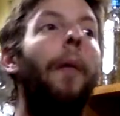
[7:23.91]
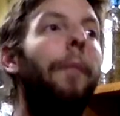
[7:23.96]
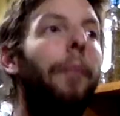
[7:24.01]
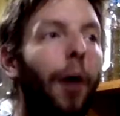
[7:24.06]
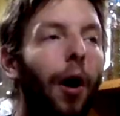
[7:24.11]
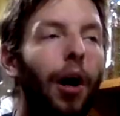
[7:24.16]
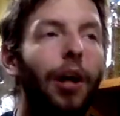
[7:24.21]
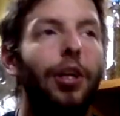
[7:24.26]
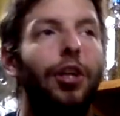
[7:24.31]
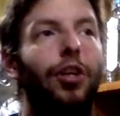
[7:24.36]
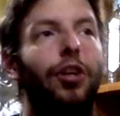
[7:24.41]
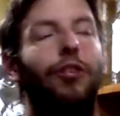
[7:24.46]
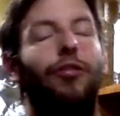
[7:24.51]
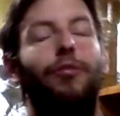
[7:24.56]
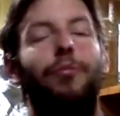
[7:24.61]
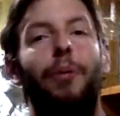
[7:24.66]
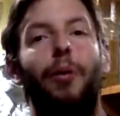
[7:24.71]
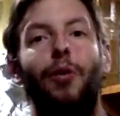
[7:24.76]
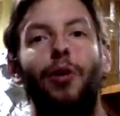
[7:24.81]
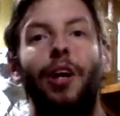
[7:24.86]
Bond should have
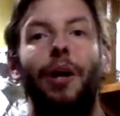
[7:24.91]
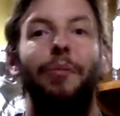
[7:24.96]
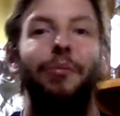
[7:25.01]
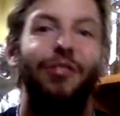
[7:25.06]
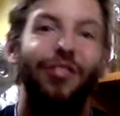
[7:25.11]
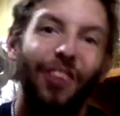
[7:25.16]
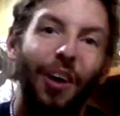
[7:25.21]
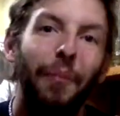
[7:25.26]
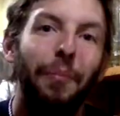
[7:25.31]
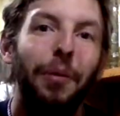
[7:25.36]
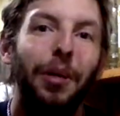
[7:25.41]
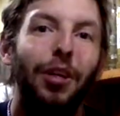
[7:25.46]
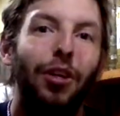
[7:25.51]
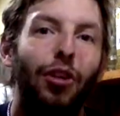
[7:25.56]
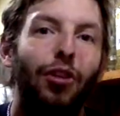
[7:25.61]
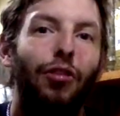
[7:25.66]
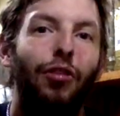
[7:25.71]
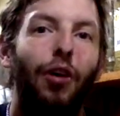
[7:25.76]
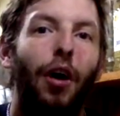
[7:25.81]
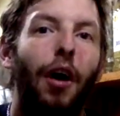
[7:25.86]
spoken up. Somebody
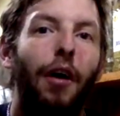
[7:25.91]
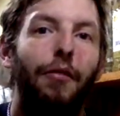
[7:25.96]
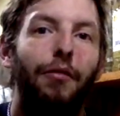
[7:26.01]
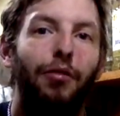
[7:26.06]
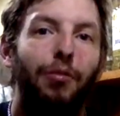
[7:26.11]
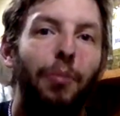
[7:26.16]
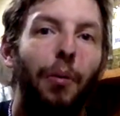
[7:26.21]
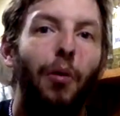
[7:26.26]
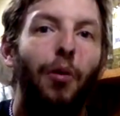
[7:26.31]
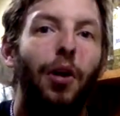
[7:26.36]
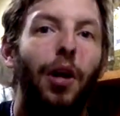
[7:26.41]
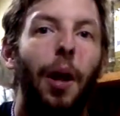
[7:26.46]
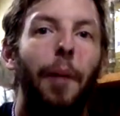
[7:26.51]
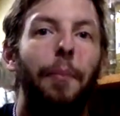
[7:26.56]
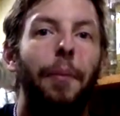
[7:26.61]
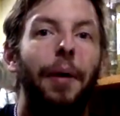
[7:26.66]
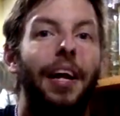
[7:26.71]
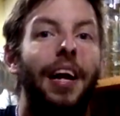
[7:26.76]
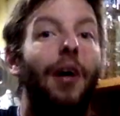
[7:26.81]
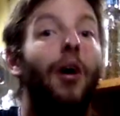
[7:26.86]
should have spoken
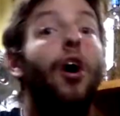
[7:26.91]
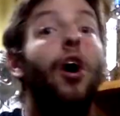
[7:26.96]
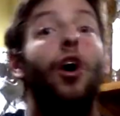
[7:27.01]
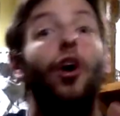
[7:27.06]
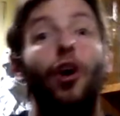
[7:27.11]
up by now.